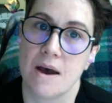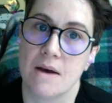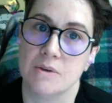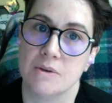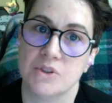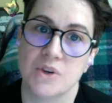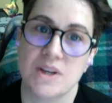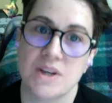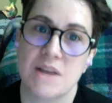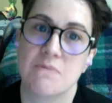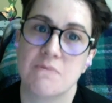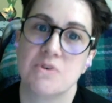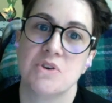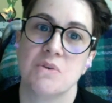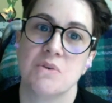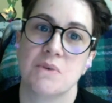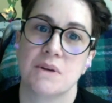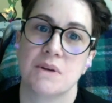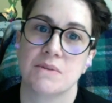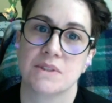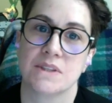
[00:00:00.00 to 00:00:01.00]
So I never knew
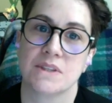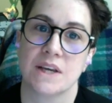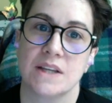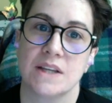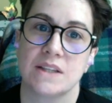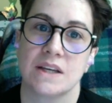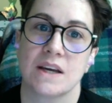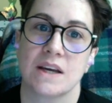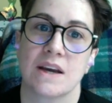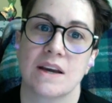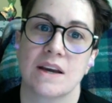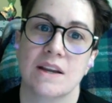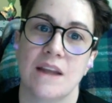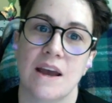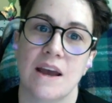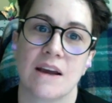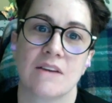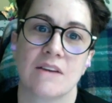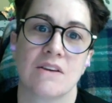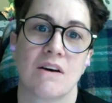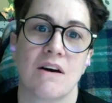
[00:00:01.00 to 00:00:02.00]
what it was to
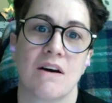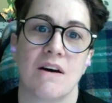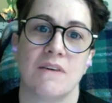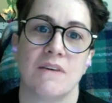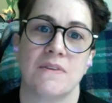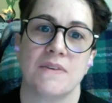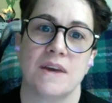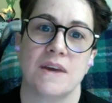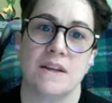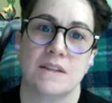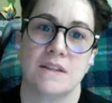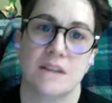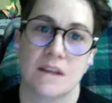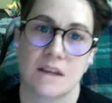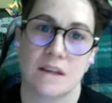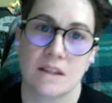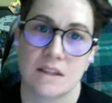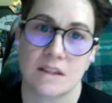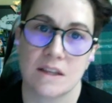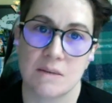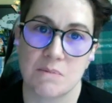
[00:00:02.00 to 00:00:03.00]
connect
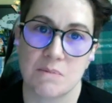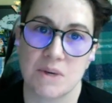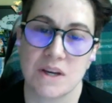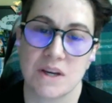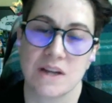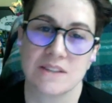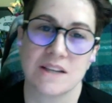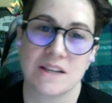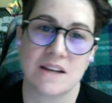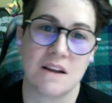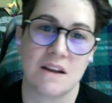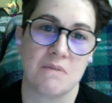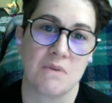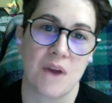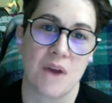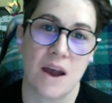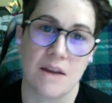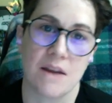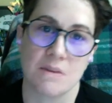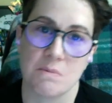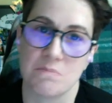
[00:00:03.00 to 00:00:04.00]
authentically because I never
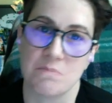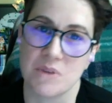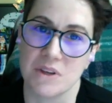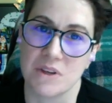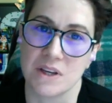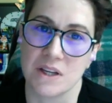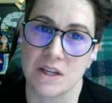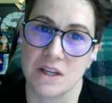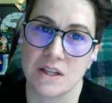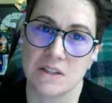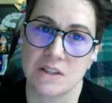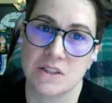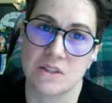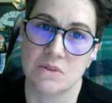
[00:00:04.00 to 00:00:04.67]
had the ability